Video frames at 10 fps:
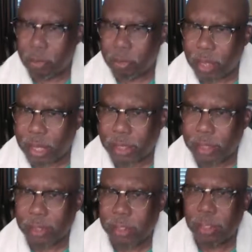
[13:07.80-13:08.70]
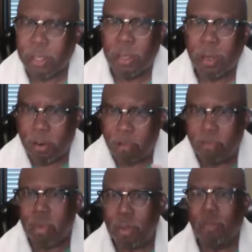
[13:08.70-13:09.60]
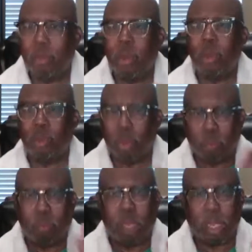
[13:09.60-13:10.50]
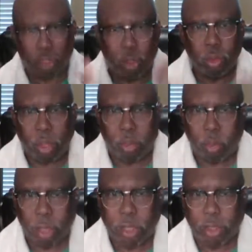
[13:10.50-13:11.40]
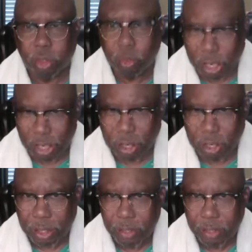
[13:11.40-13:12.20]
things of you, you that you do, that you need.